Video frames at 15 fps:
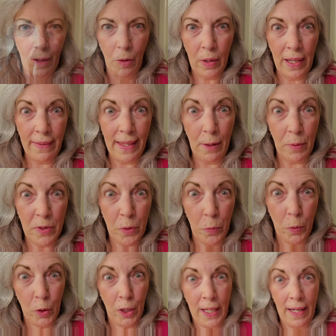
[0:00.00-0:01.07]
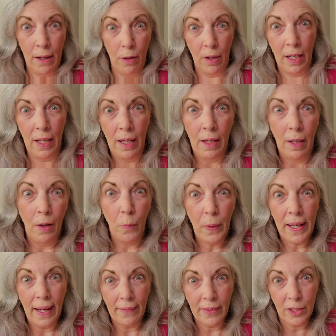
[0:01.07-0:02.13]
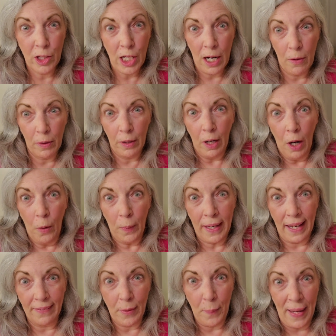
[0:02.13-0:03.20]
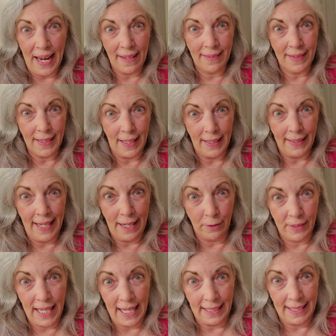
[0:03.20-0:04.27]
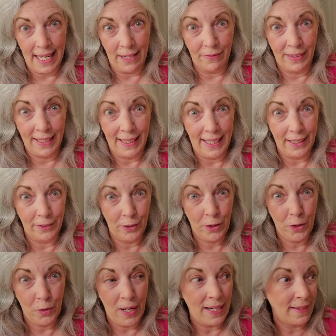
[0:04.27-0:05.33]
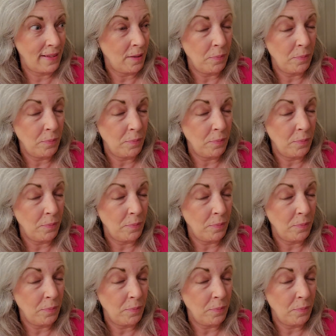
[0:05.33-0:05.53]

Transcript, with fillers: Okay, that was a workout. We got the shower. We got the bath done. Now Dad's having to get her dressed.